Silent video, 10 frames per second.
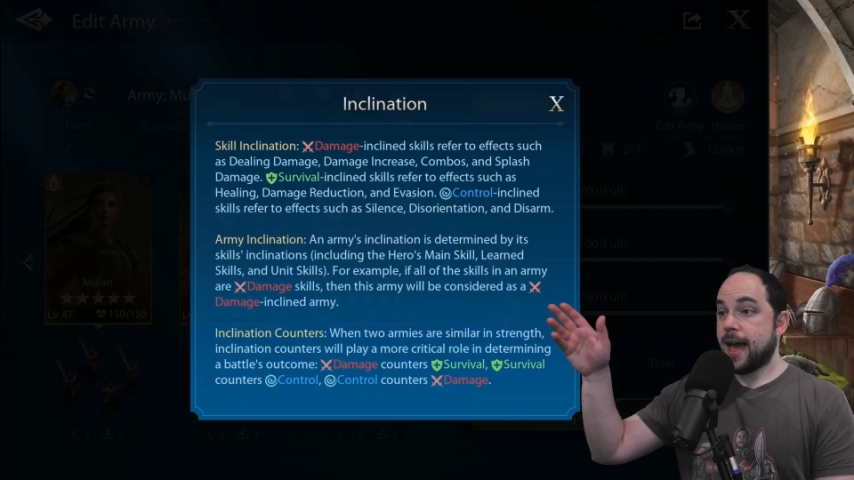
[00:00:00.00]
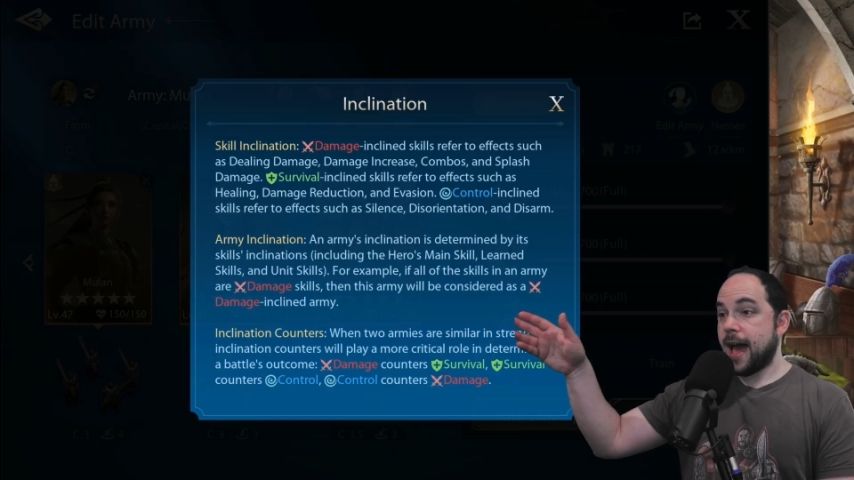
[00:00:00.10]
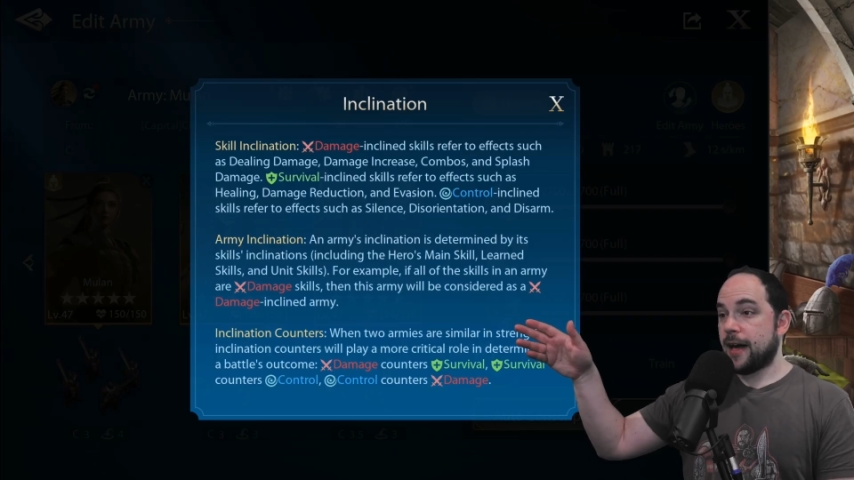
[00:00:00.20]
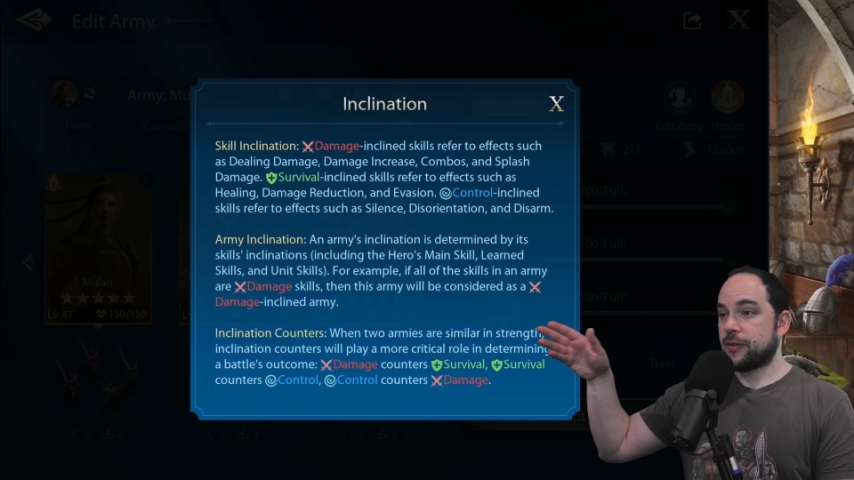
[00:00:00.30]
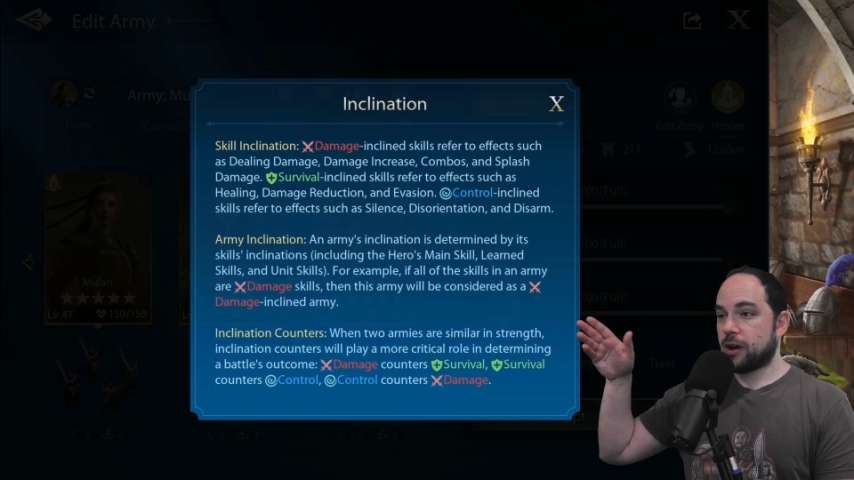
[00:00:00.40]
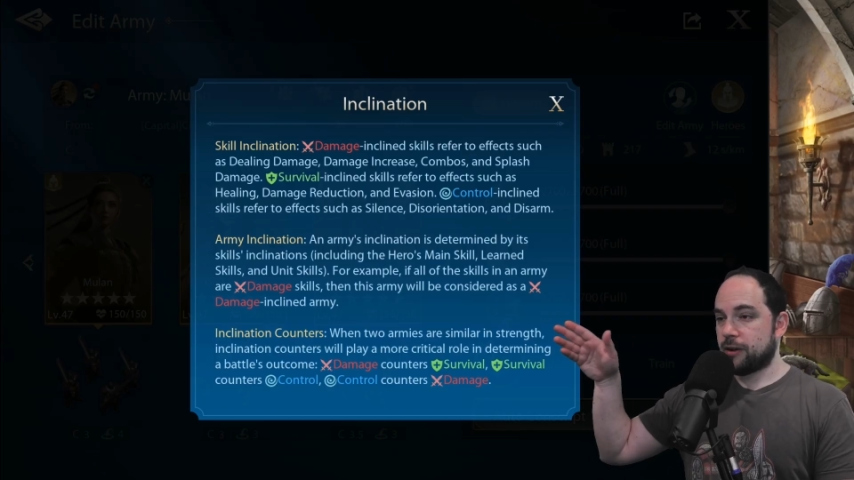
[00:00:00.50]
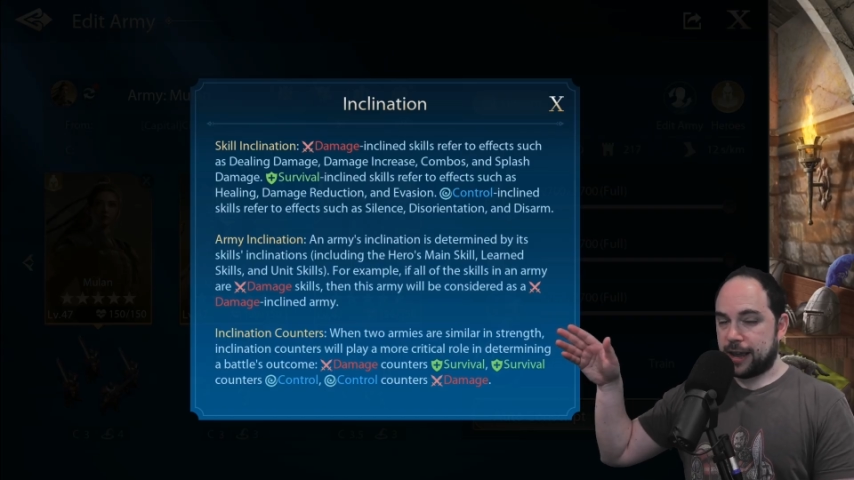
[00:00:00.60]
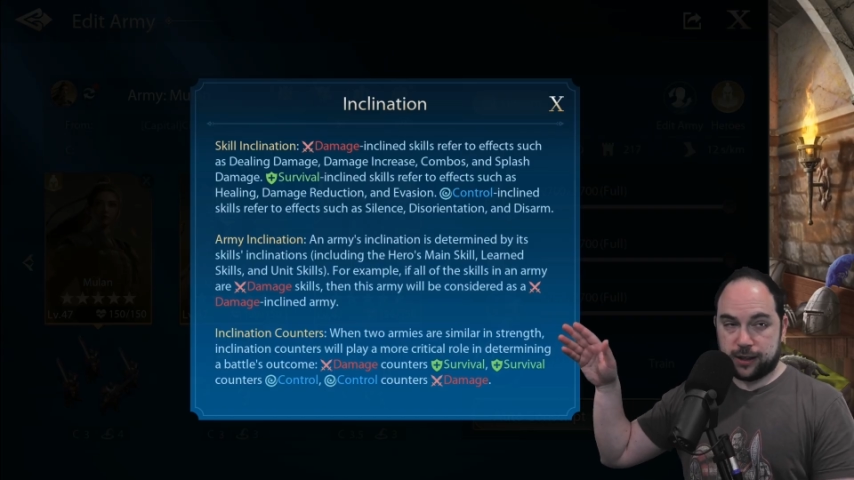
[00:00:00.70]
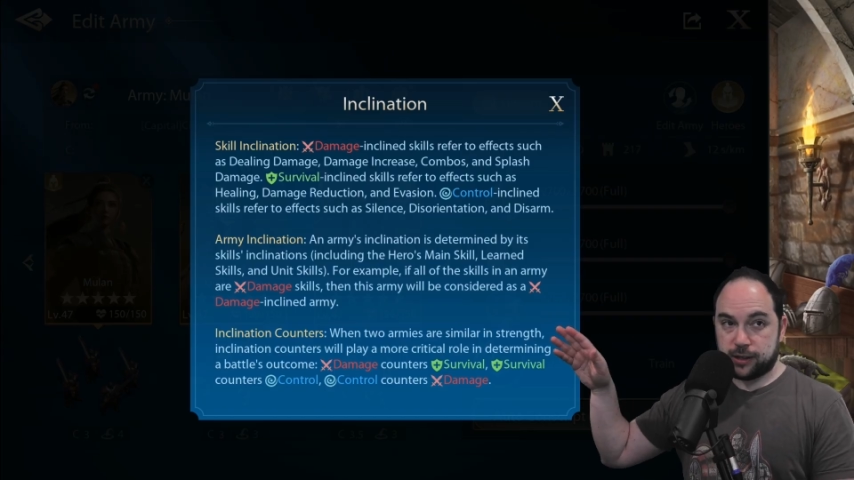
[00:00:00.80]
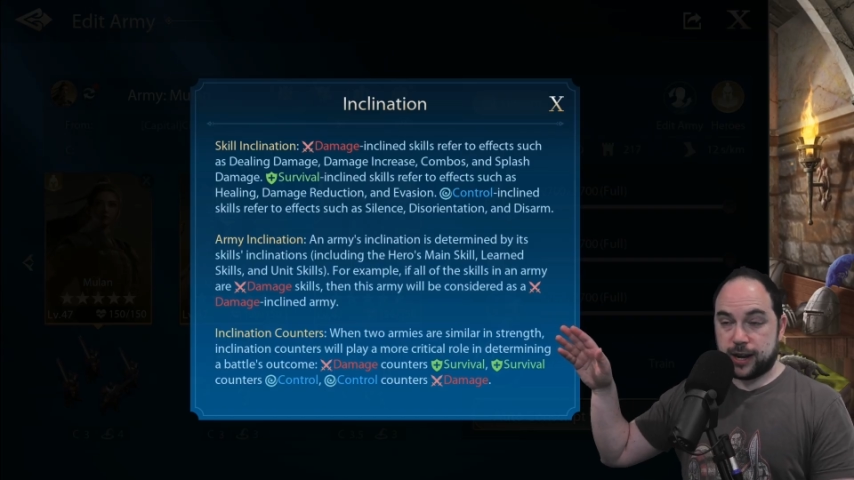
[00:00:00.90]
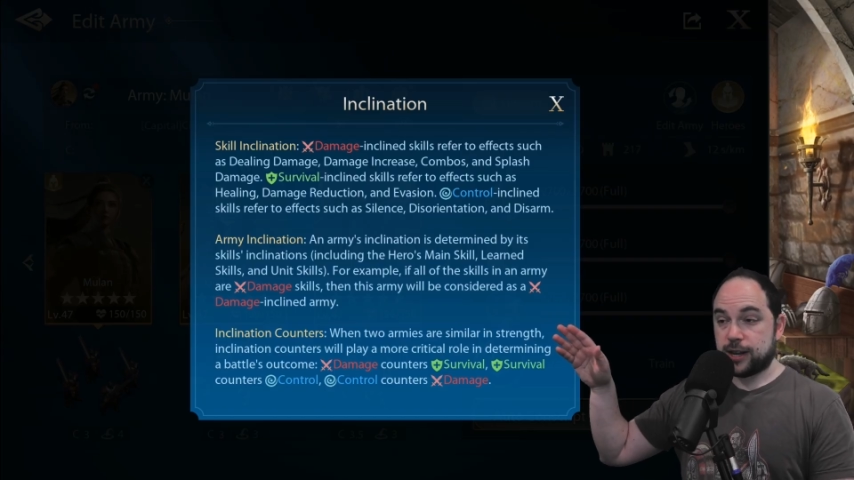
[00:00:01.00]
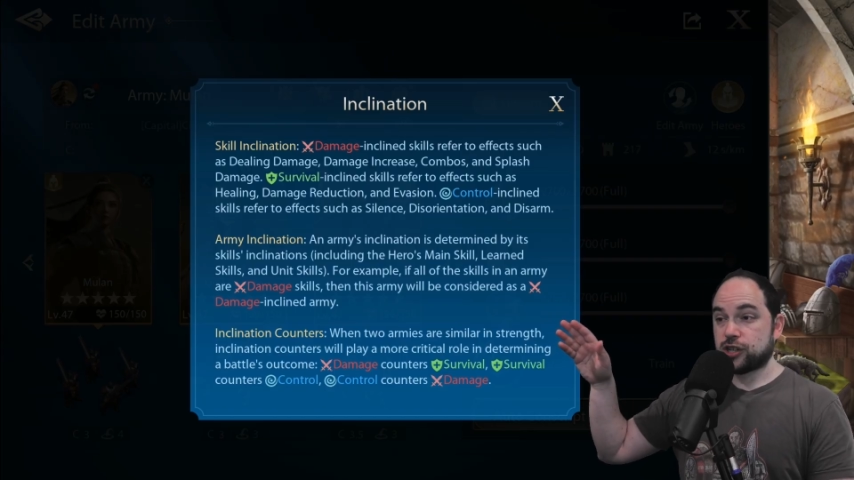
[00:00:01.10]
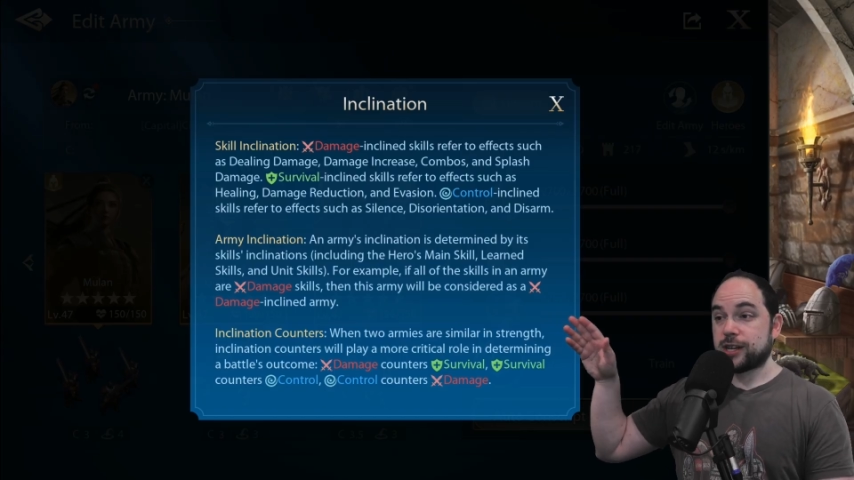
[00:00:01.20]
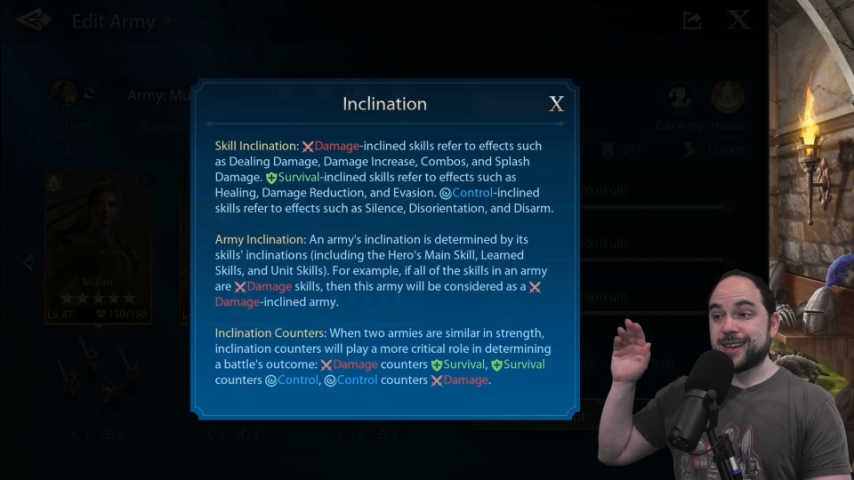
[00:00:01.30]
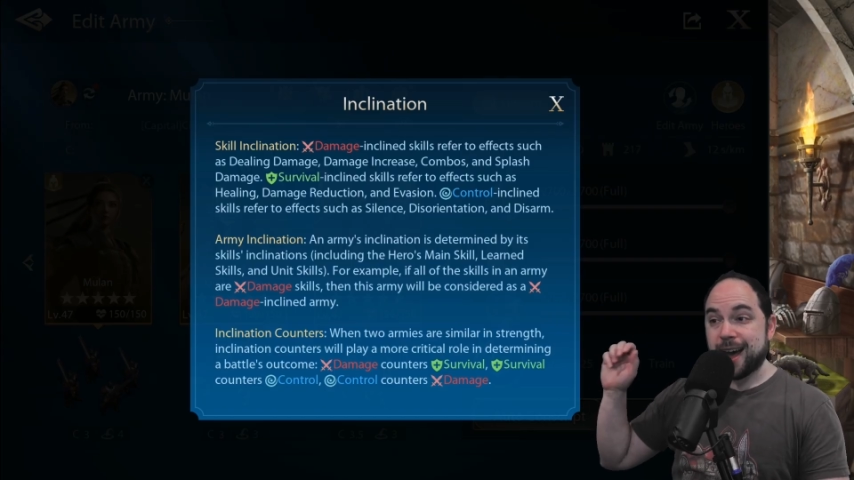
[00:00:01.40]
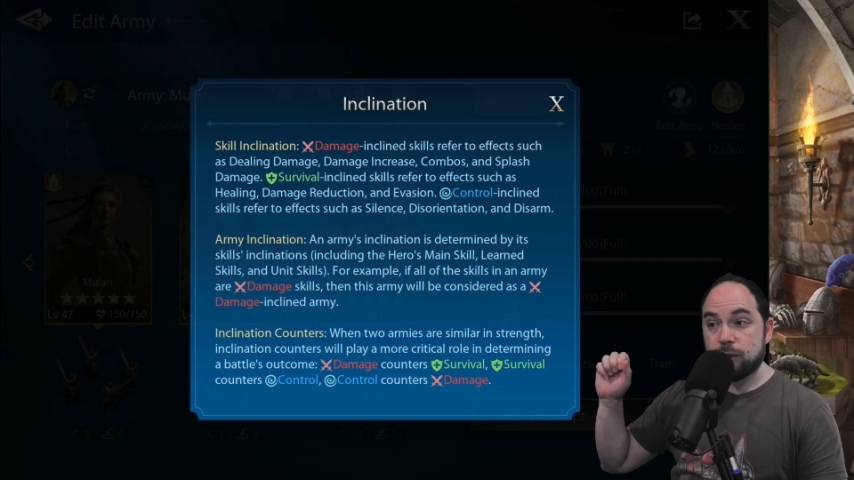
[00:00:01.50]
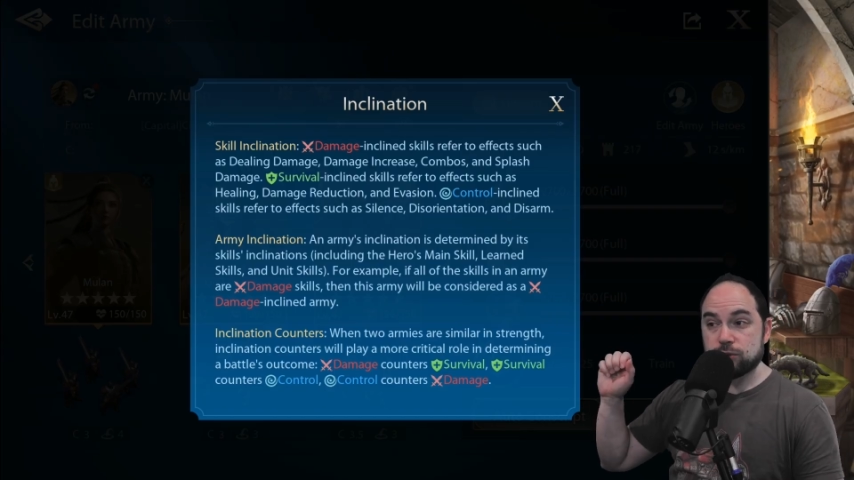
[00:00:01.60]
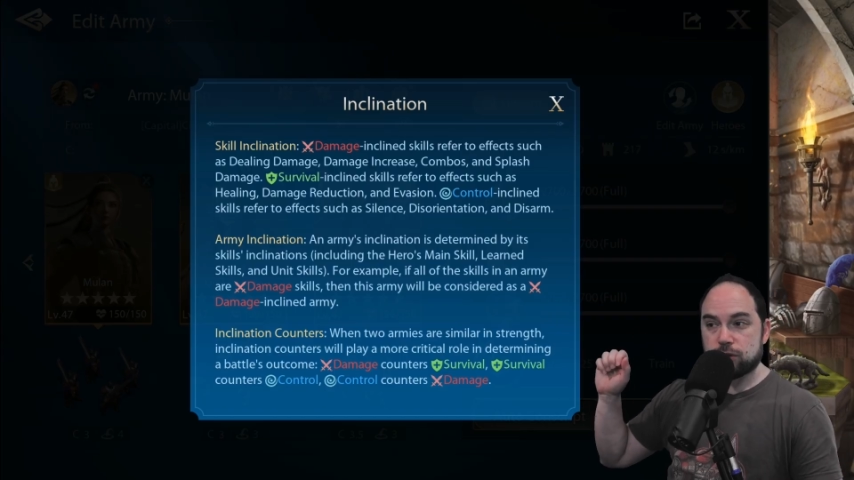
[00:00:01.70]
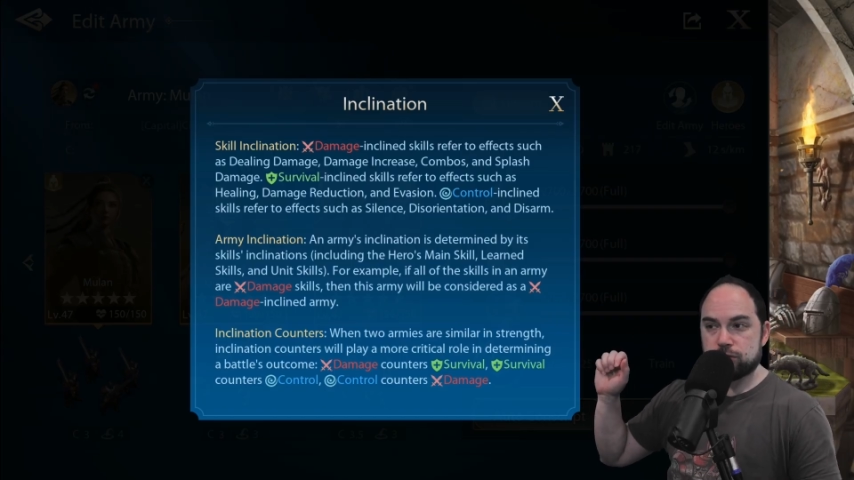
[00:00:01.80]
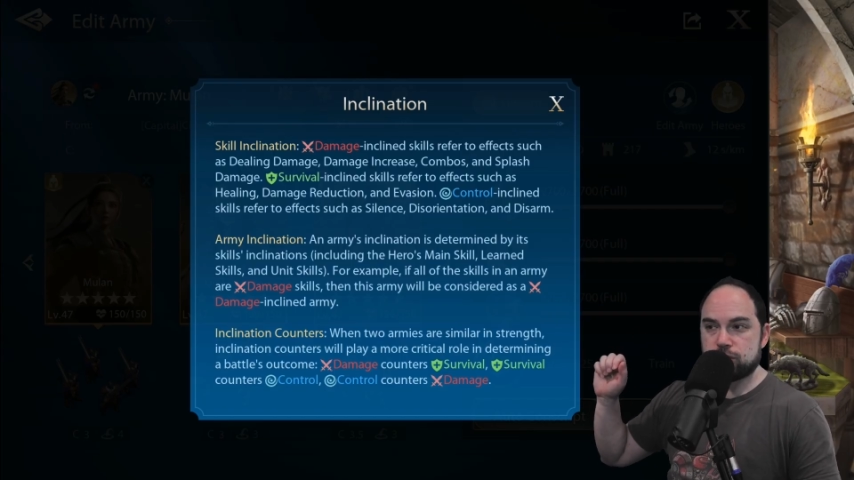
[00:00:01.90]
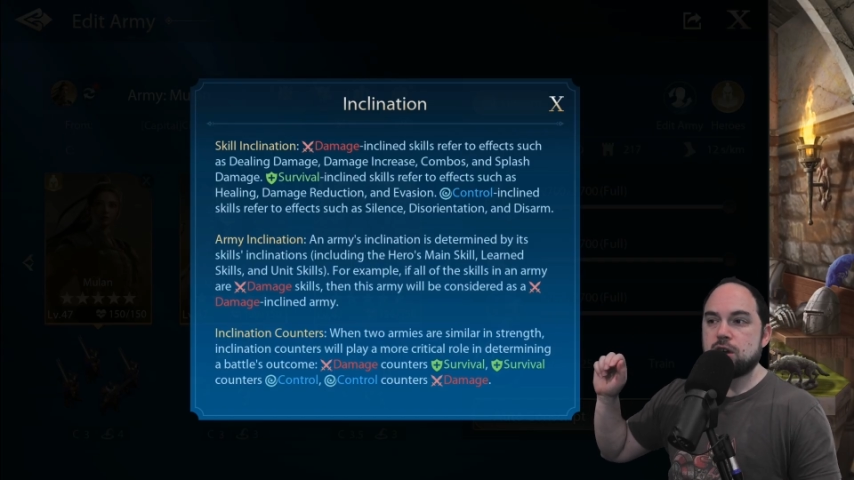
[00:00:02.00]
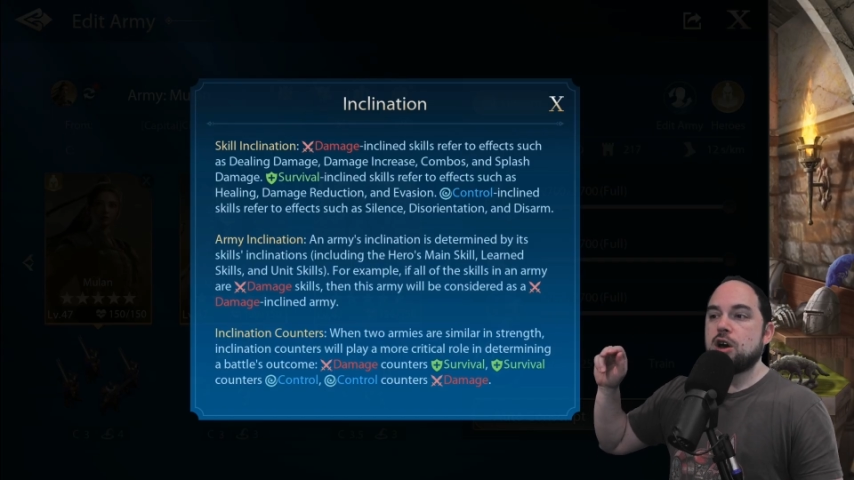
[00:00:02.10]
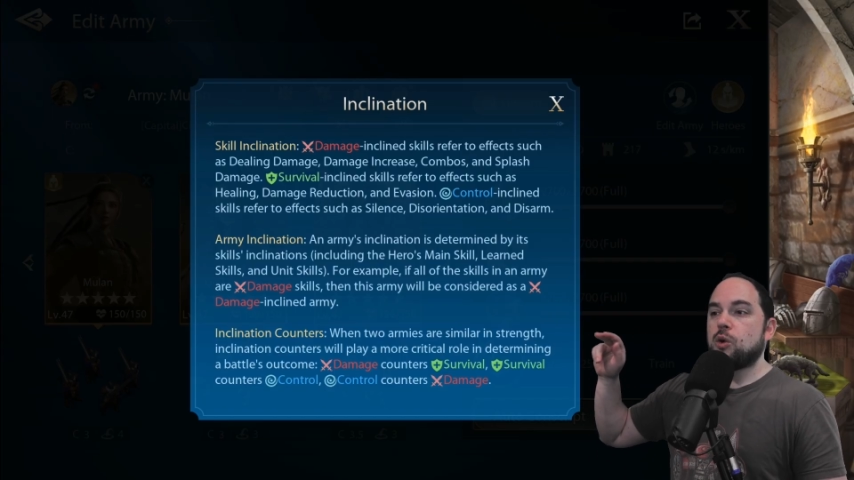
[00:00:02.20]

And there are inclination counters.